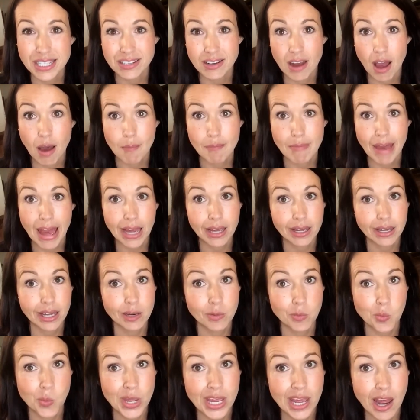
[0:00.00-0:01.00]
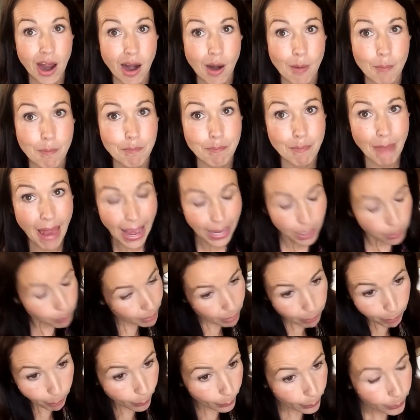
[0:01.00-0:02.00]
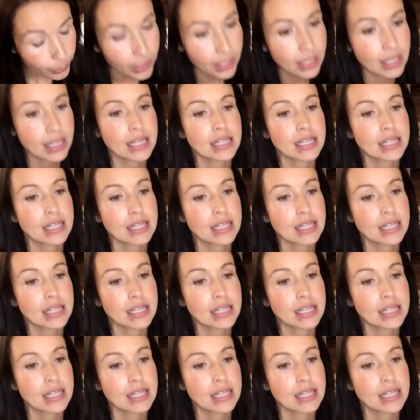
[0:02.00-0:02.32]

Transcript: and not Mac, and we are Mac people.